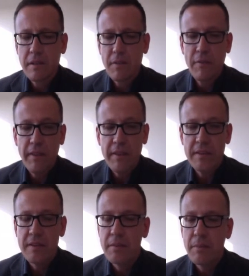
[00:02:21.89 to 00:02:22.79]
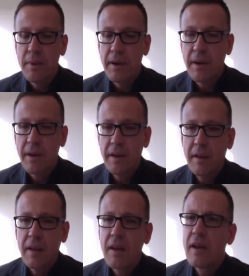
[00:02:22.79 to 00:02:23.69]
funded by
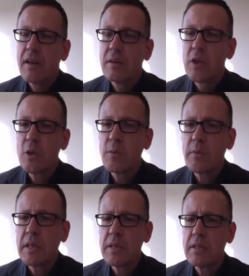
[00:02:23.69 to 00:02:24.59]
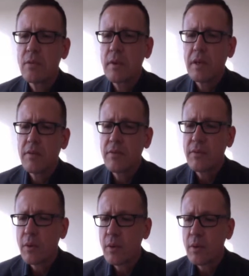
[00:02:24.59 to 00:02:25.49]
the German Ministry
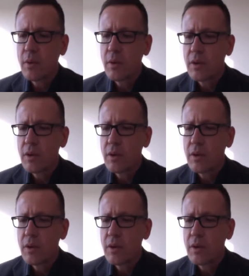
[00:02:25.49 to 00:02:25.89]
for